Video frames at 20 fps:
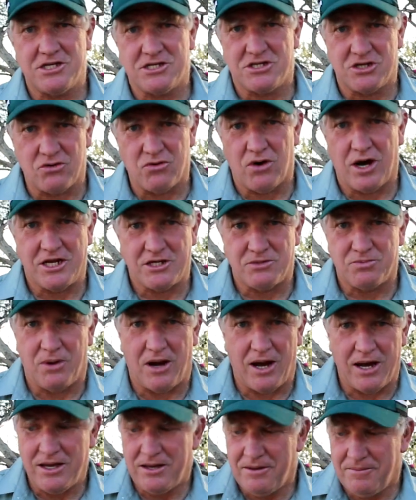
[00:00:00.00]
this a great
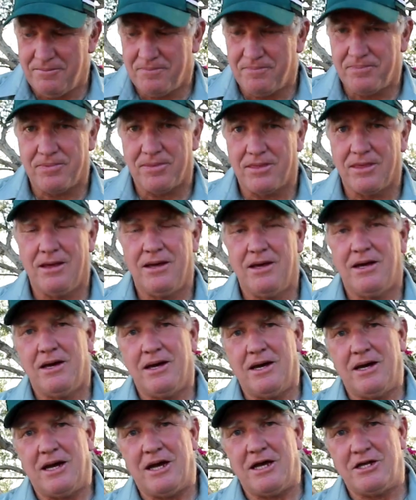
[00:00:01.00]
spray.
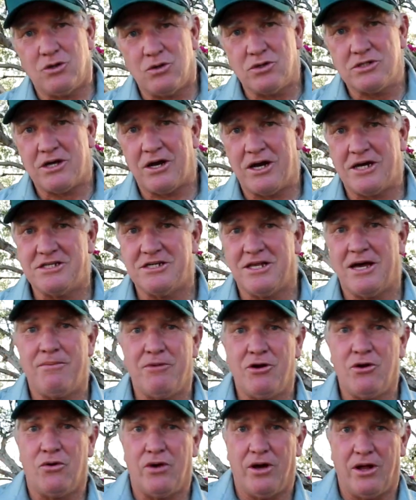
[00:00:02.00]
It also has
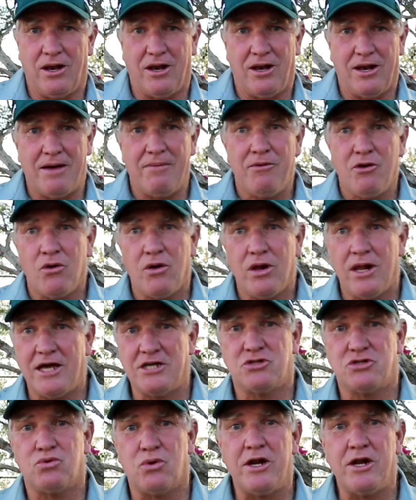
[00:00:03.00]
lemon oil. Lemon oil
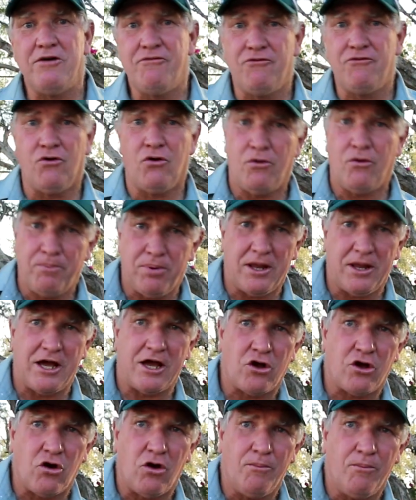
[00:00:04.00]
has 24
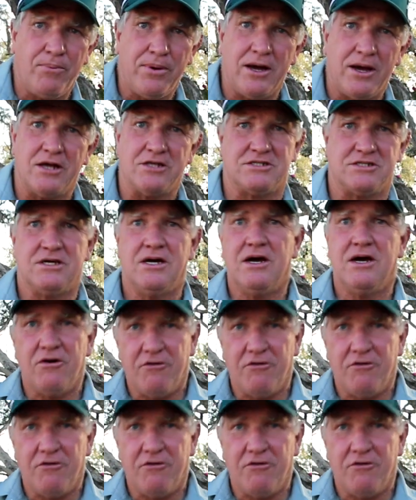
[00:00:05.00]
plant compounds.